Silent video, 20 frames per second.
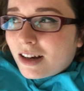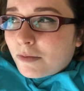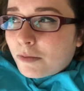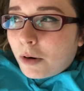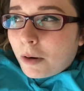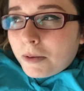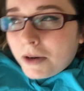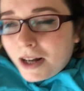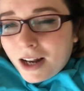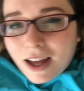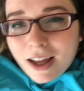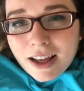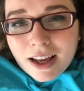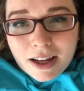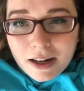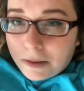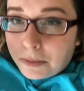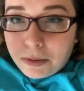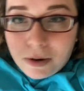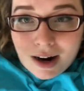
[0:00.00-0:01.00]
probably like
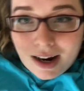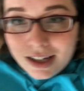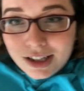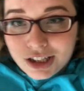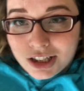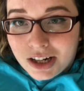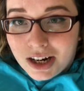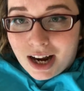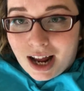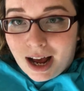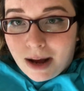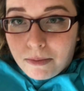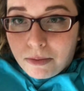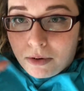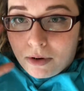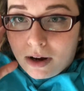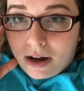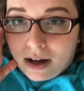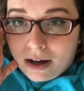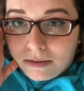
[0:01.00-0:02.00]
a depression nap,
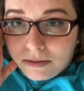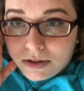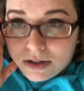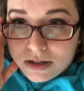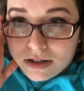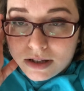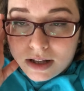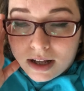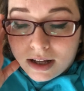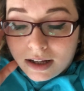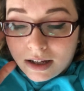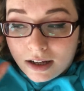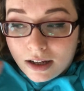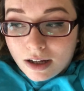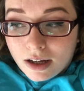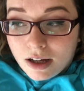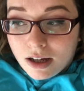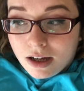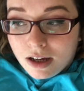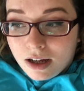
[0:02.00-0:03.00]
where I'm just like,
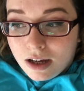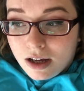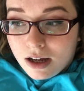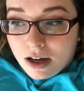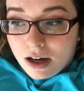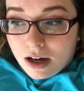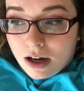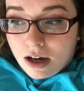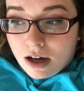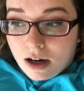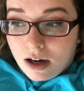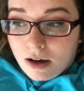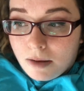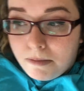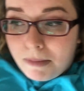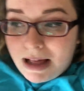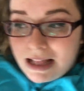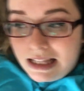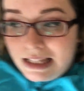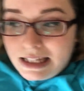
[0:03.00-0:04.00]

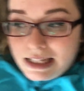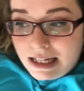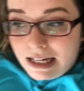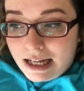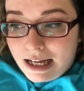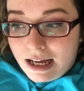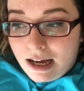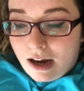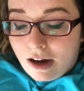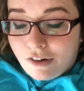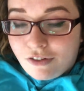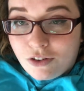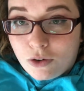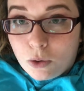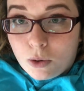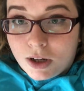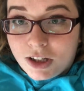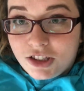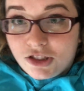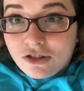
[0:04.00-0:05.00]
mentally I feel
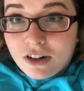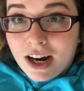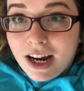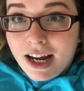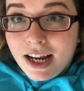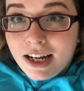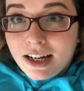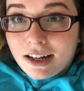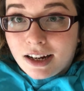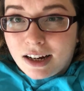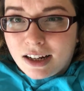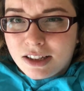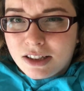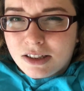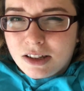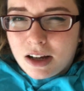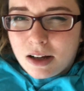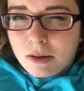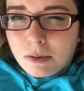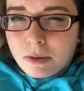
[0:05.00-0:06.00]
quite drained and I
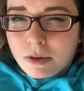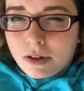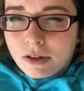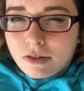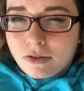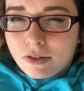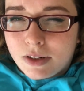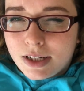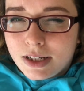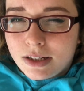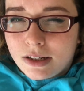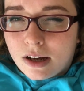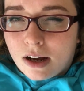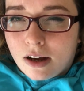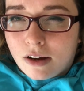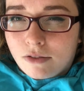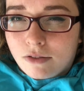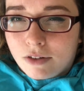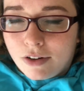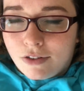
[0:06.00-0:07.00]
just kind of want to
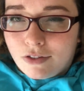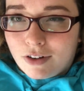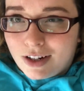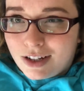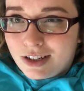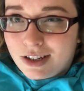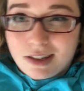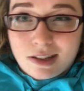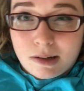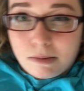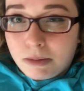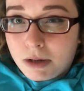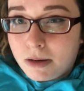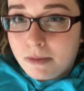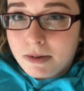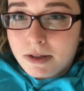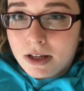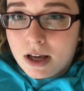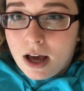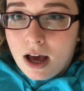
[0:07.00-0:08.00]
restart and refresh. So
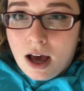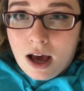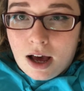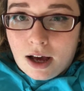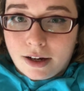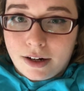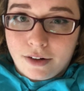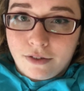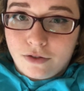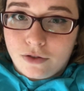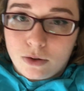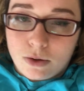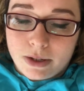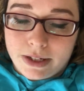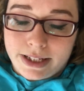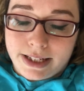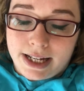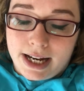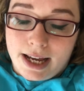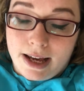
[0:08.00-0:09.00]
sometimes I don't fall
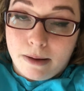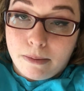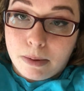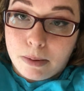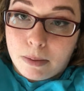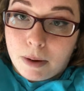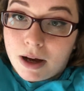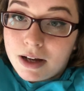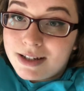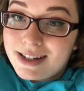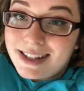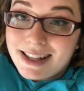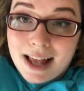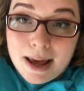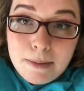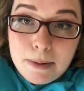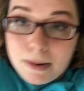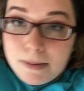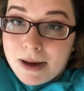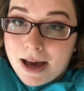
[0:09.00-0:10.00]
asleep, but I just lay
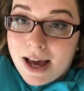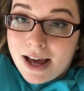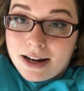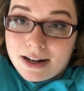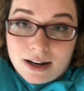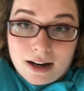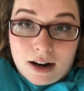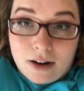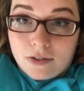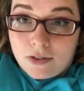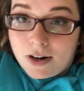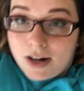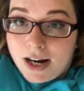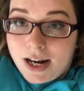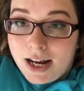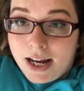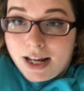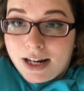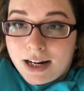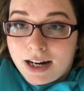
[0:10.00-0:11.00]
in my bed and I
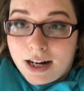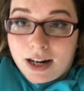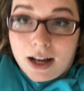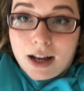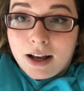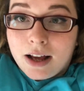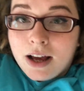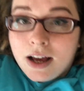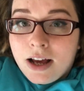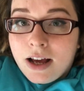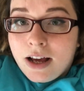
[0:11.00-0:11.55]
read, and I